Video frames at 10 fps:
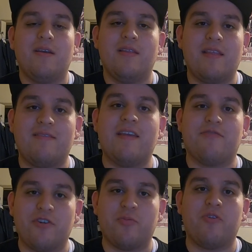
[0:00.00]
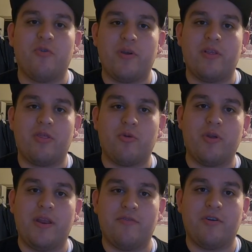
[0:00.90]
the difference between the three
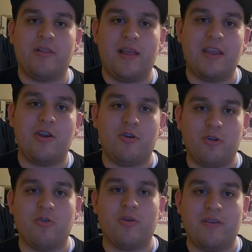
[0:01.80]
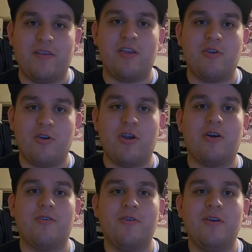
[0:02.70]
different degrees that you can
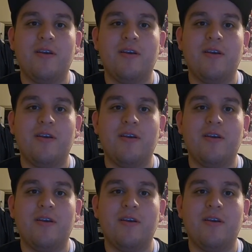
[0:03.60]
go